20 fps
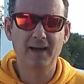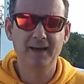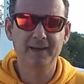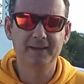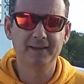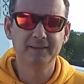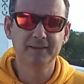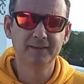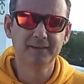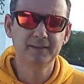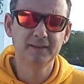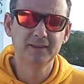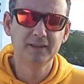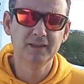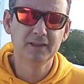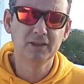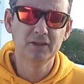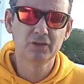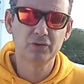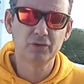Hi,
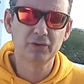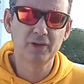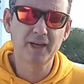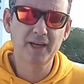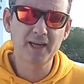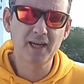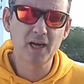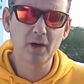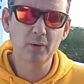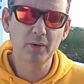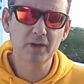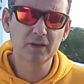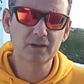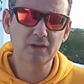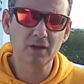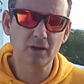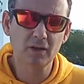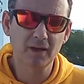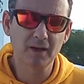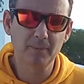today I will
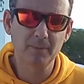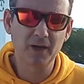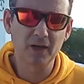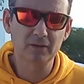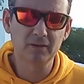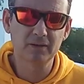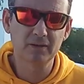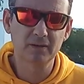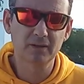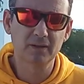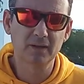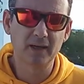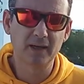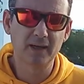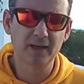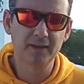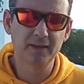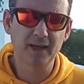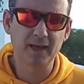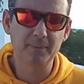talk about
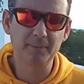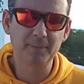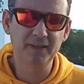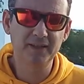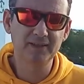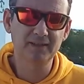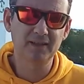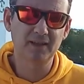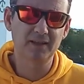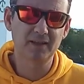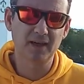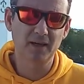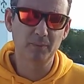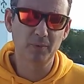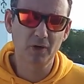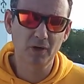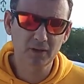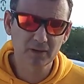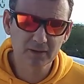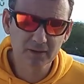an eyepiece that I
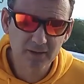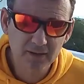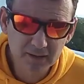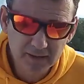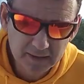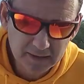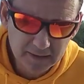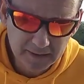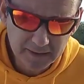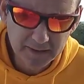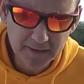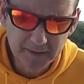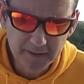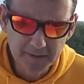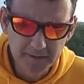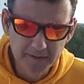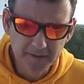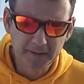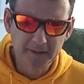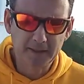bought. Uh,
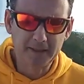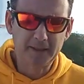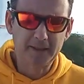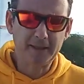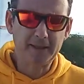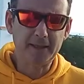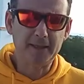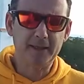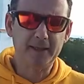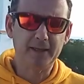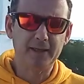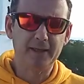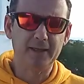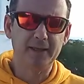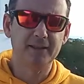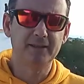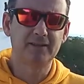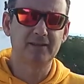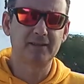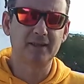
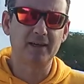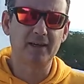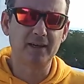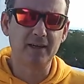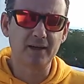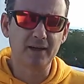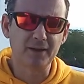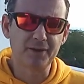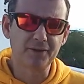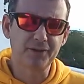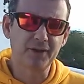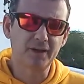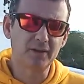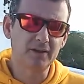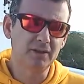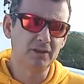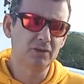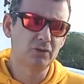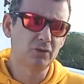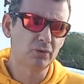it's uh,
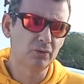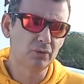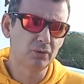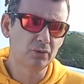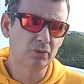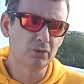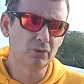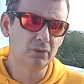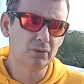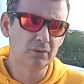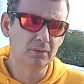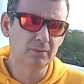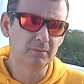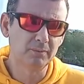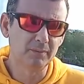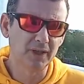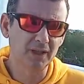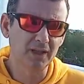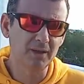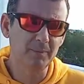thirty-two
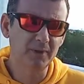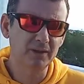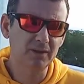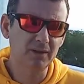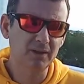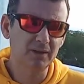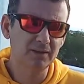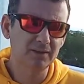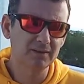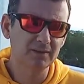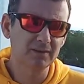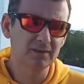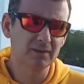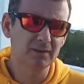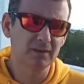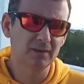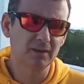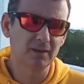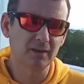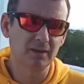millimeters
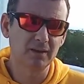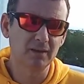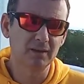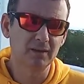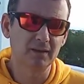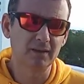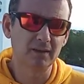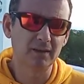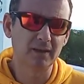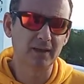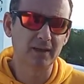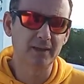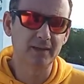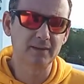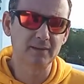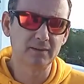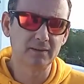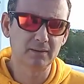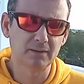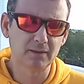
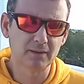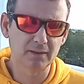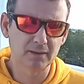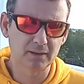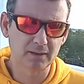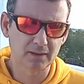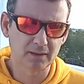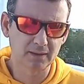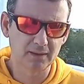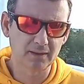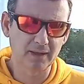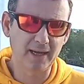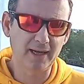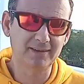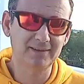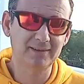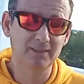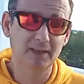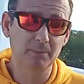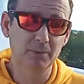and uh,
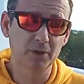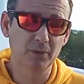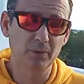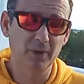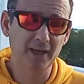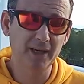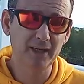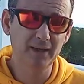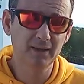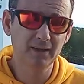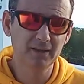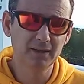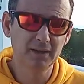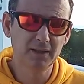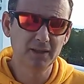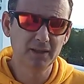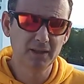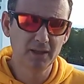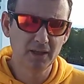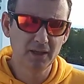S W A
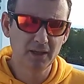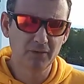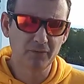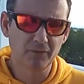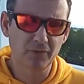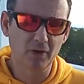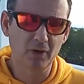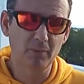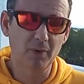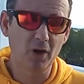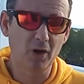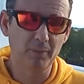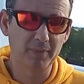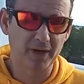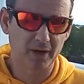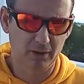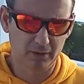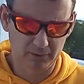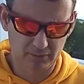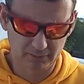from
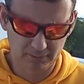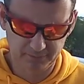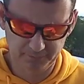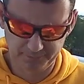Omegon.